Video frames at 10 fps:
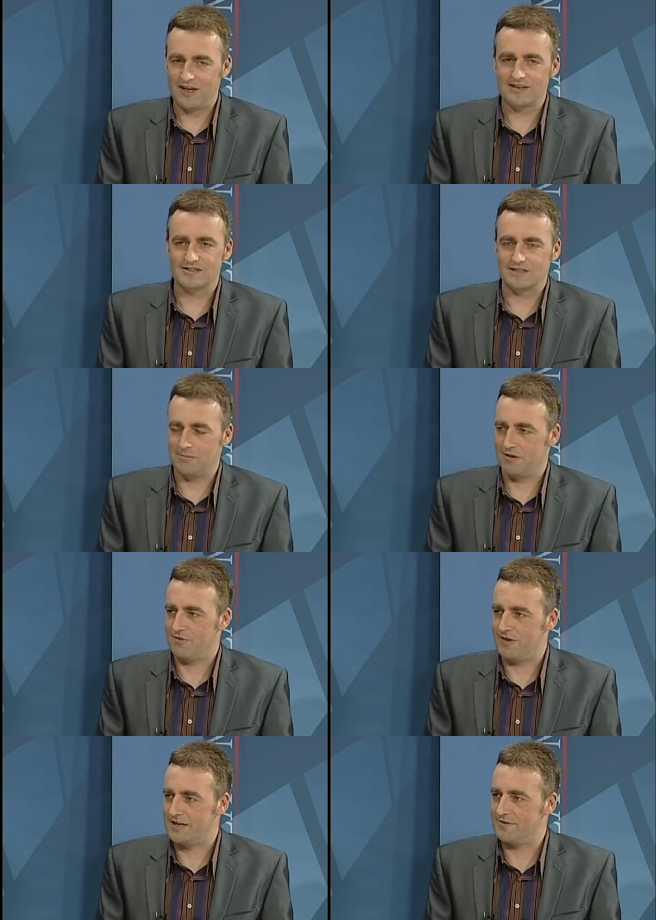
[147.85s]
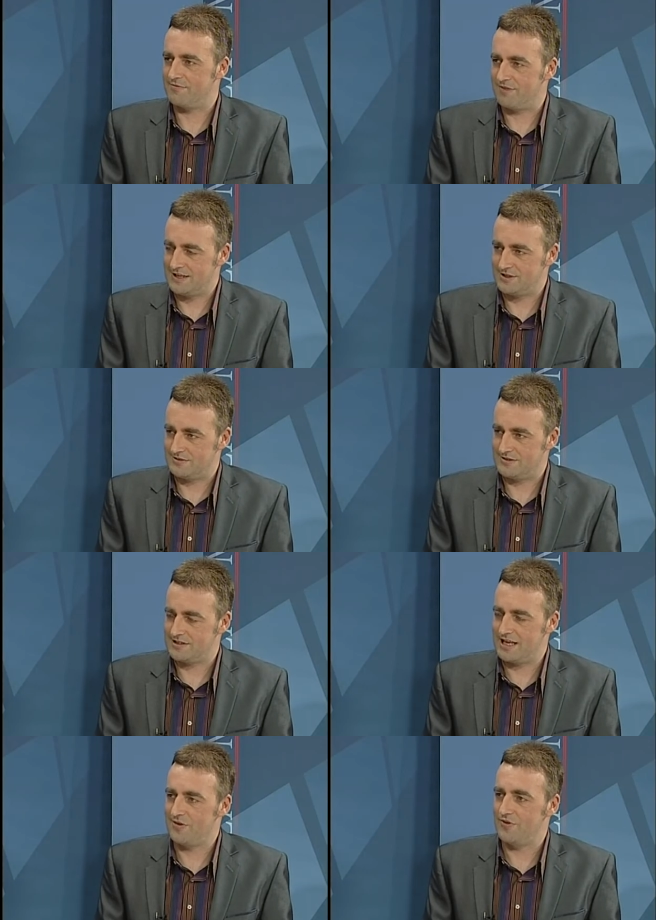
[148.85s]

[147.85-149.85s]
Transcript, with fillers: that is double the rate of inflation. Is that mm.